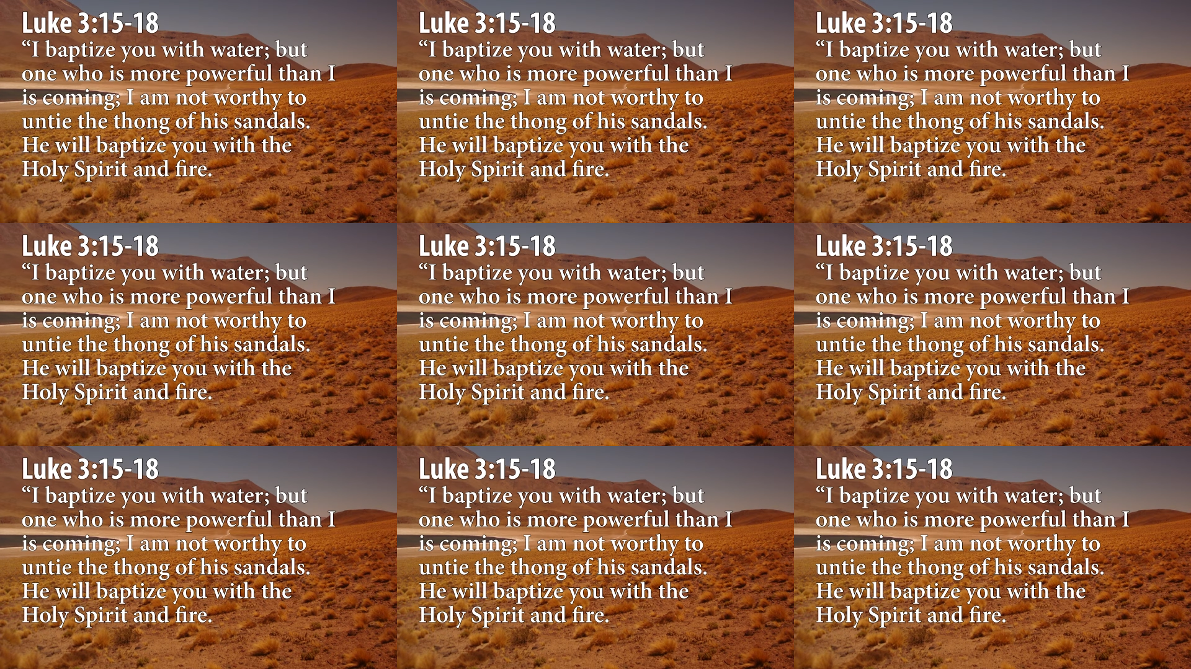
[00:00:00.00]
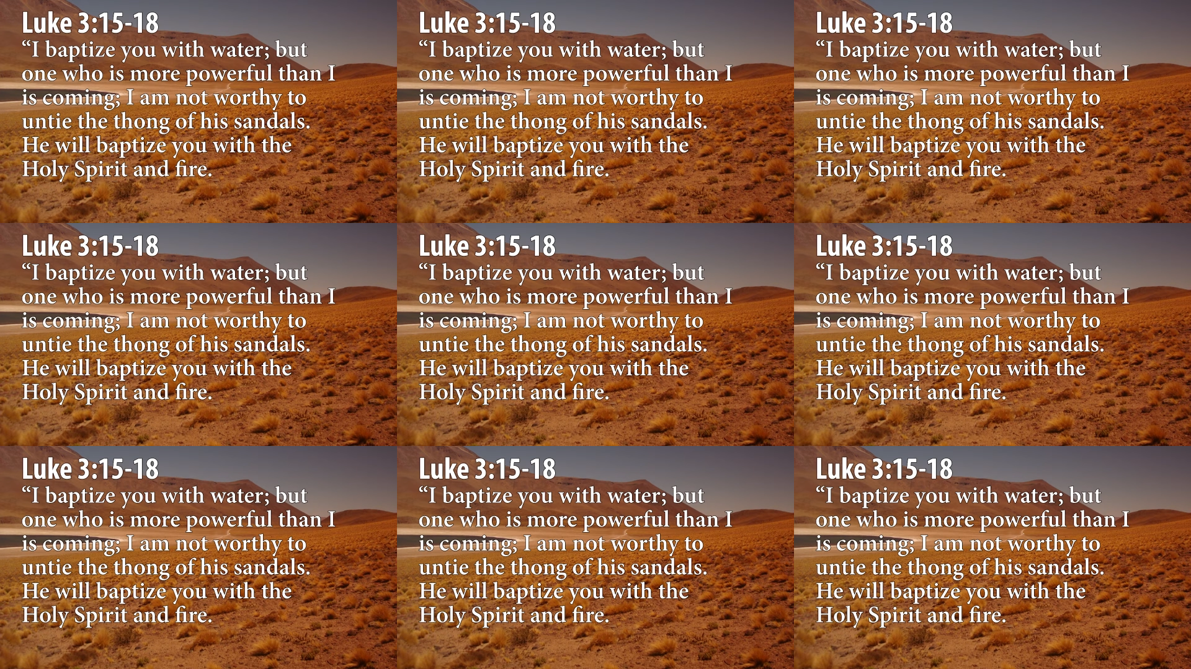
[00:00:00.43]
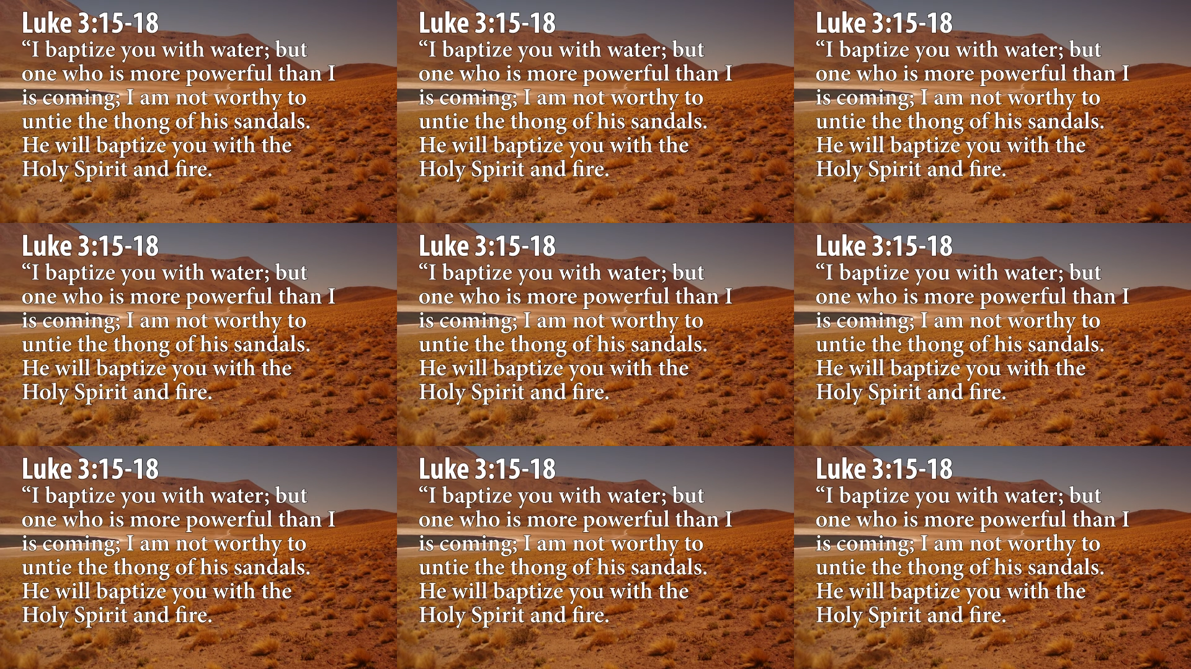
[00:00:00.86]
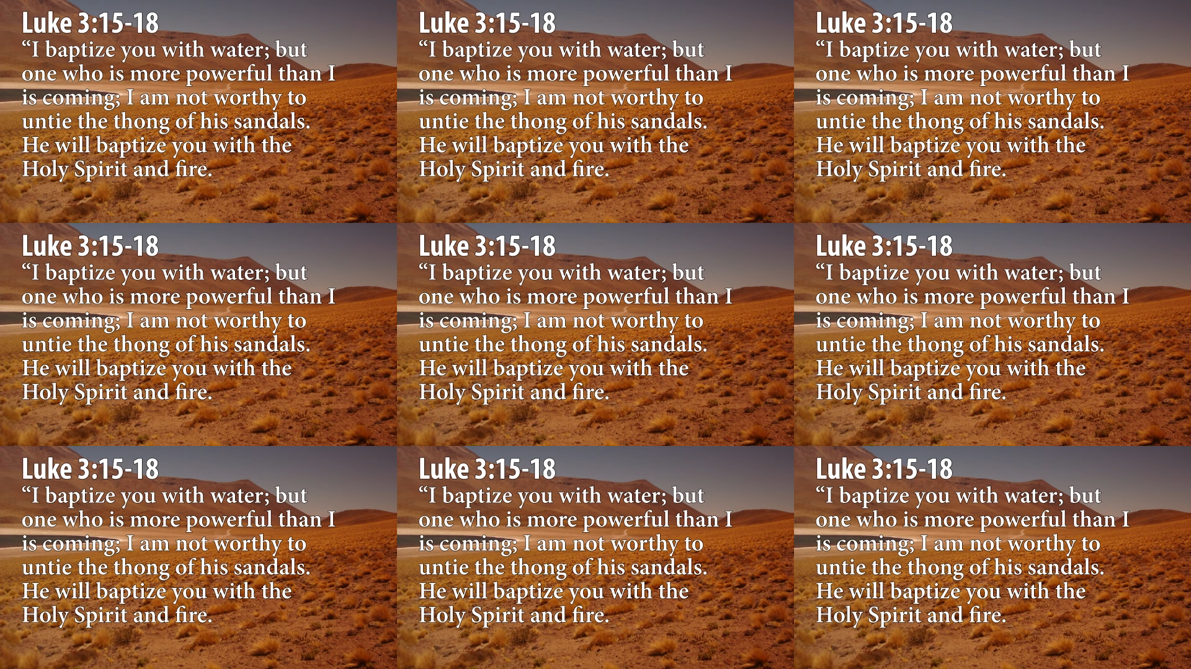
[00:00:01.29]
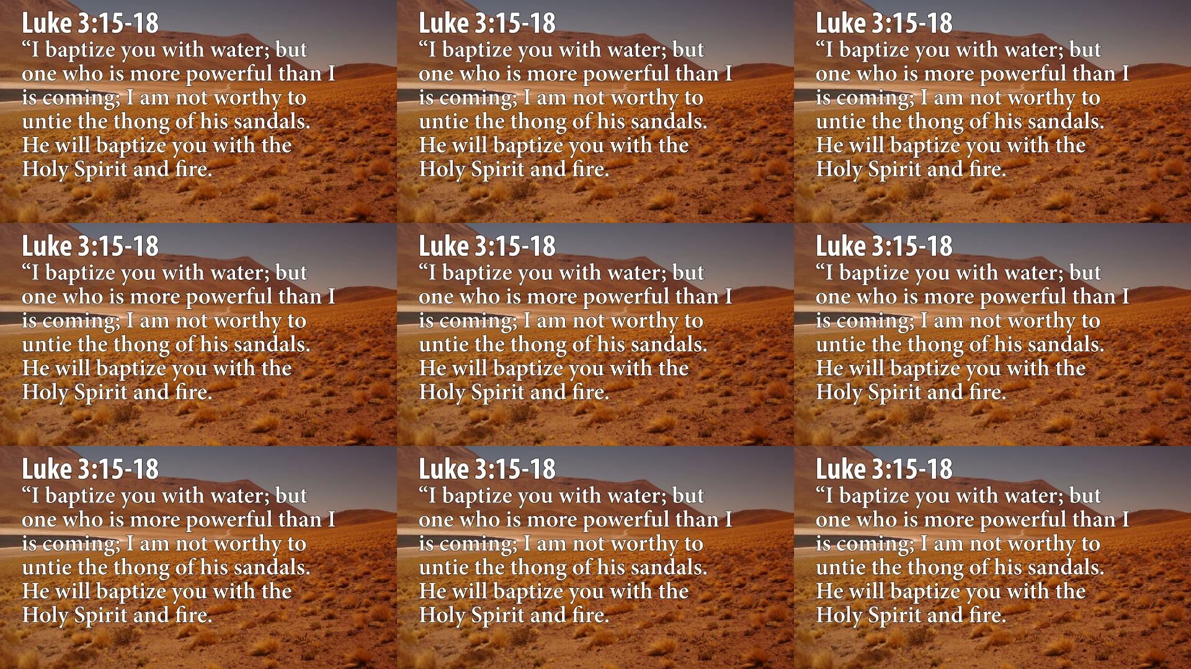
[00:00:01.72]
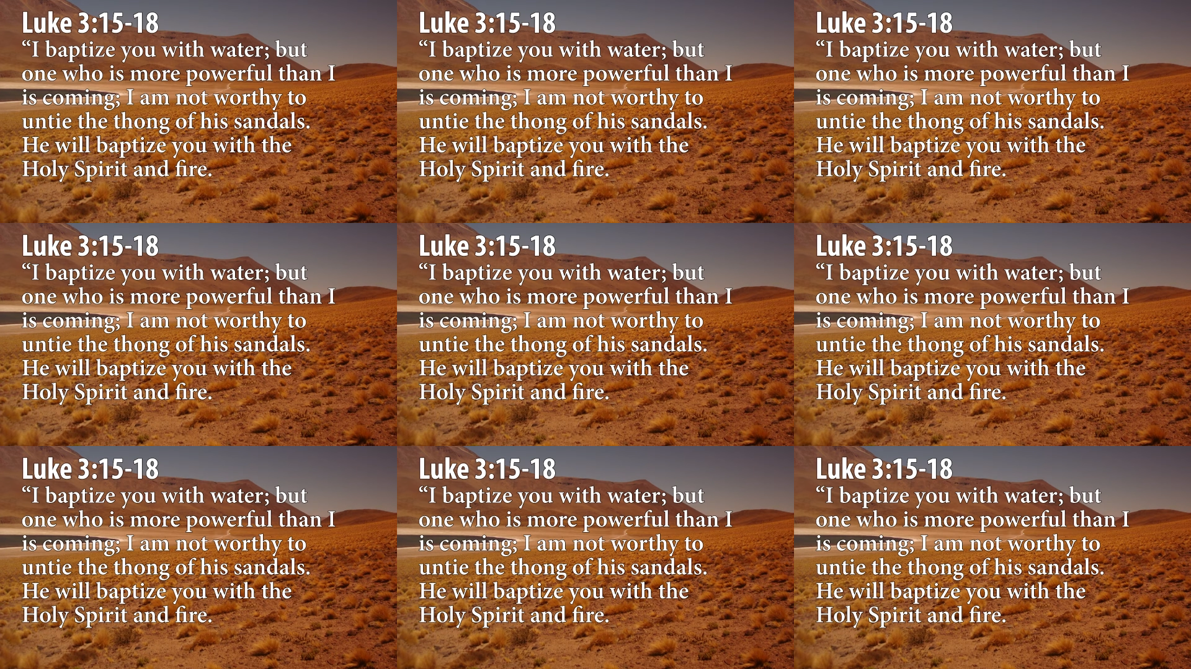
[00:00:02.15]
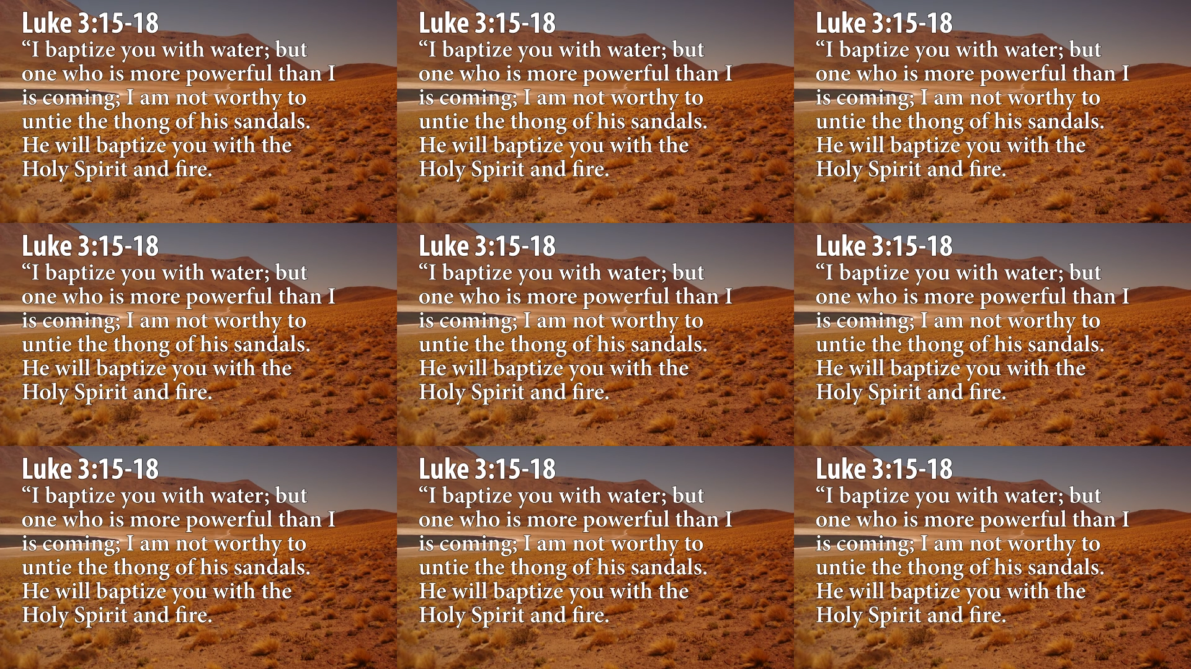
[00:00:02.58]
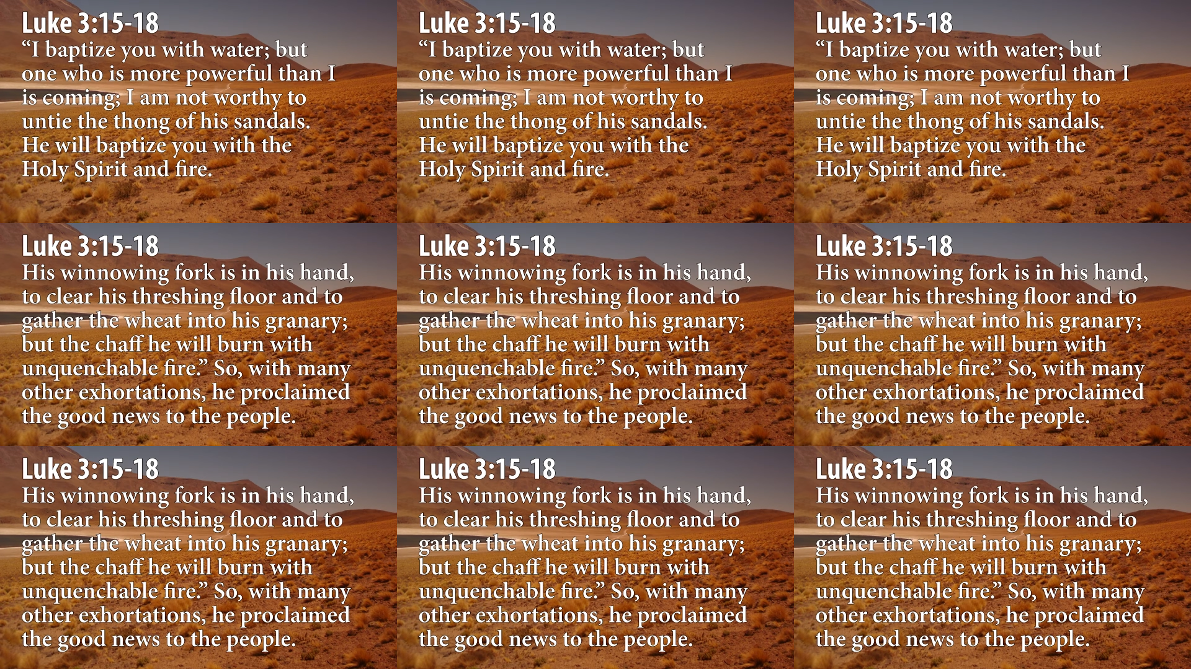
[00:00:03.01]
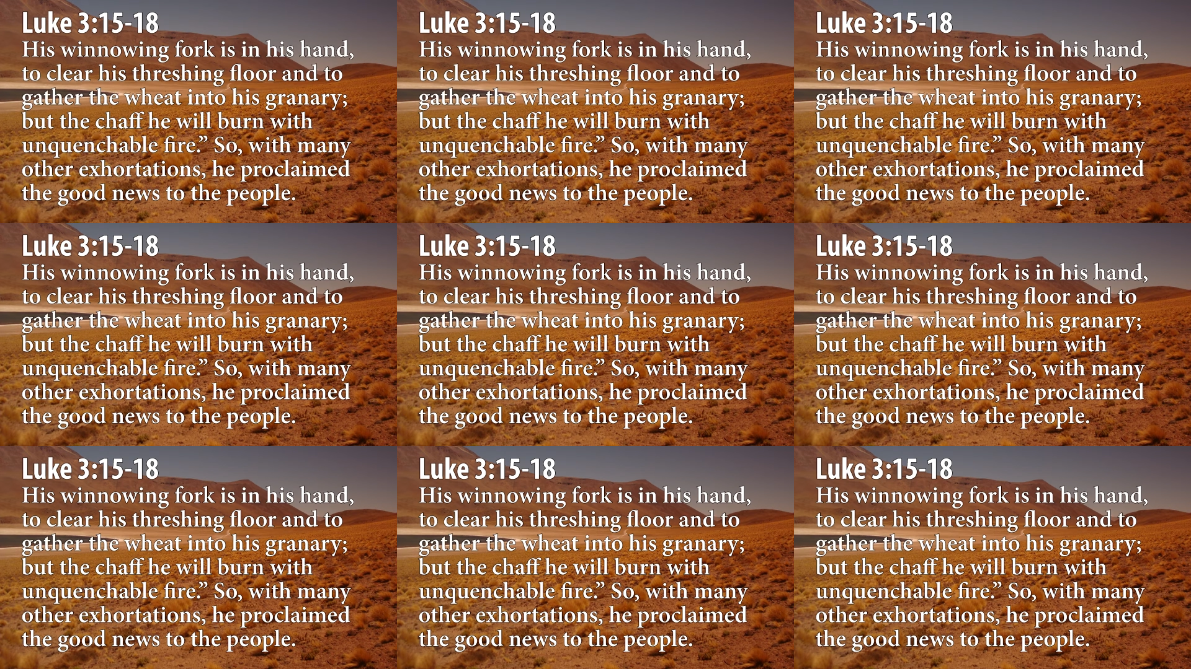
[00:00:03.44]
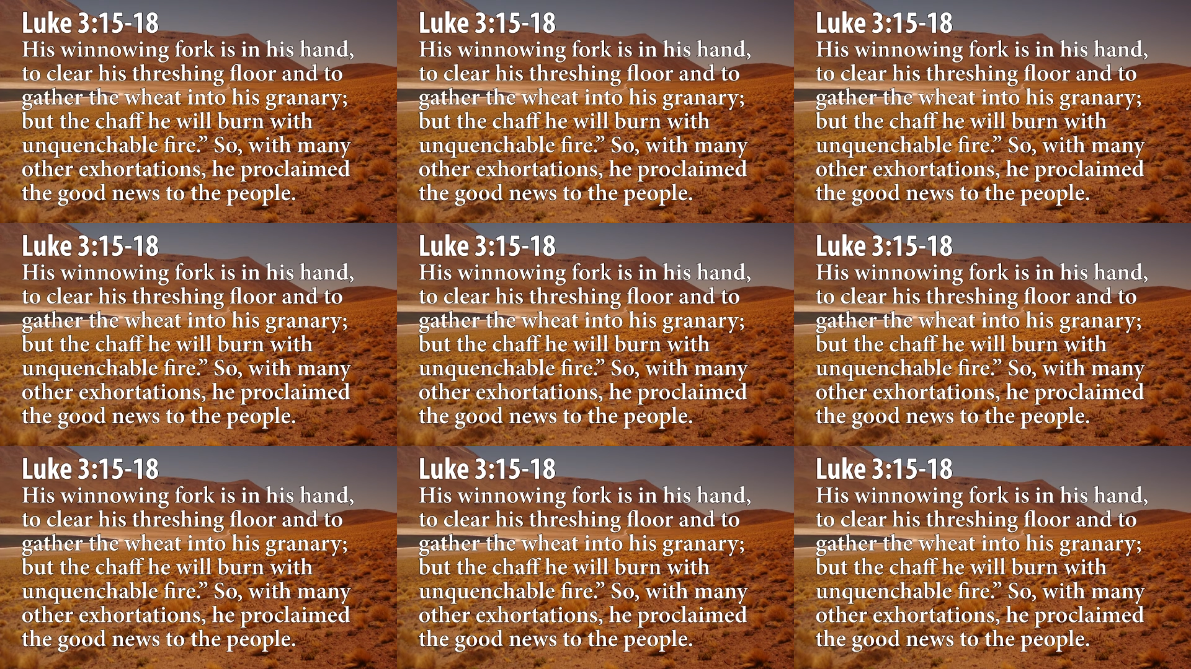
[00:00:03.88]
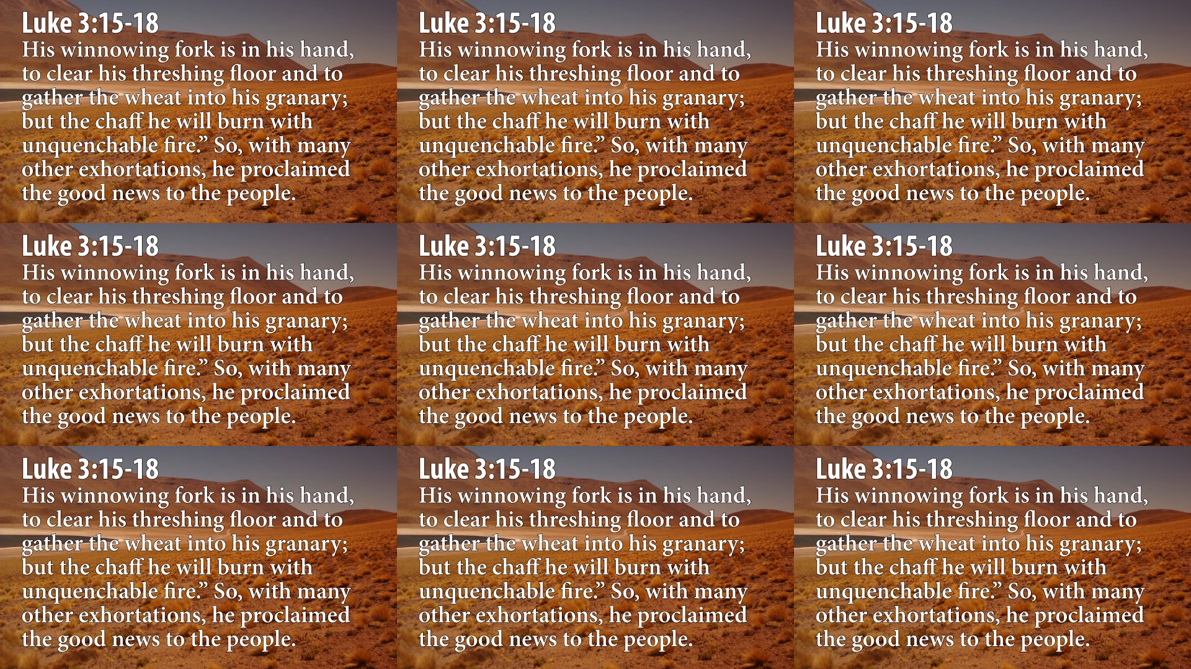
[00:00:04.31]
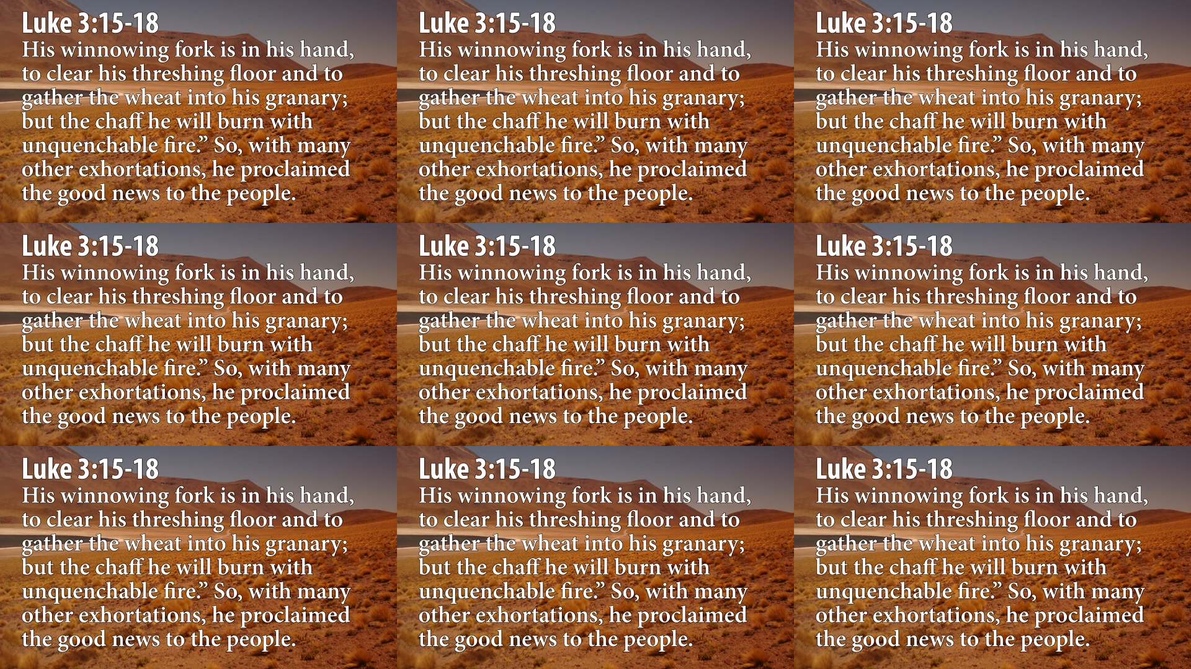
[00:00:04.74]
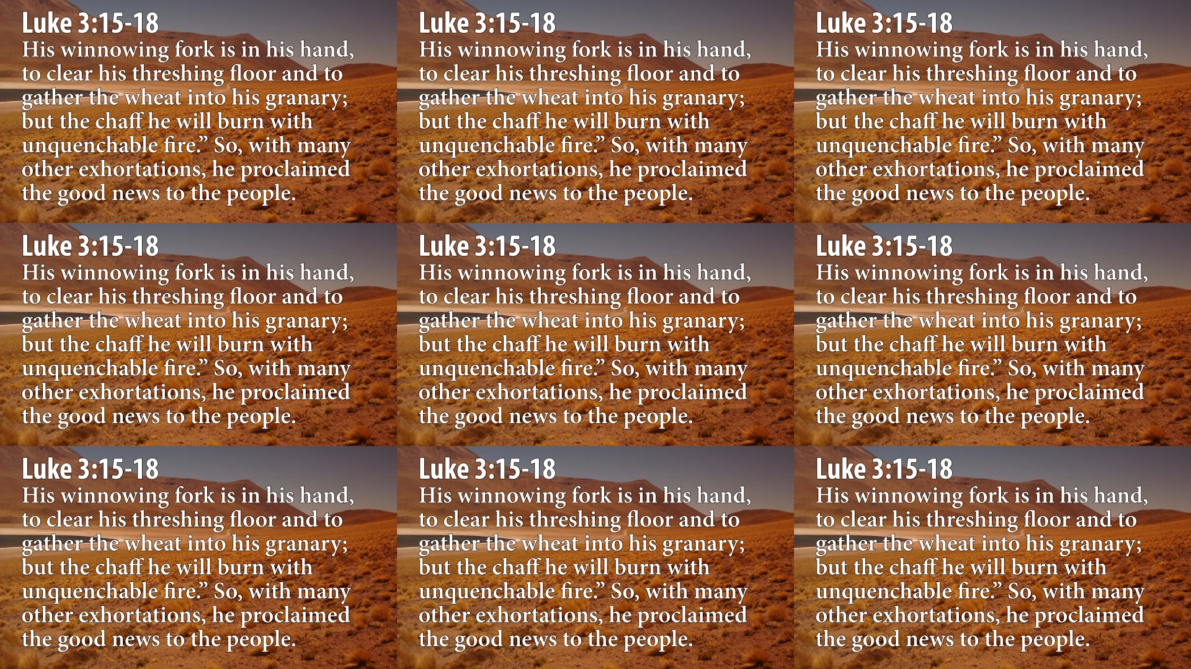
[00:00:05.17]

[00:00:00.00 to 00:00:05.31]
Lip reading: (no speaker visible)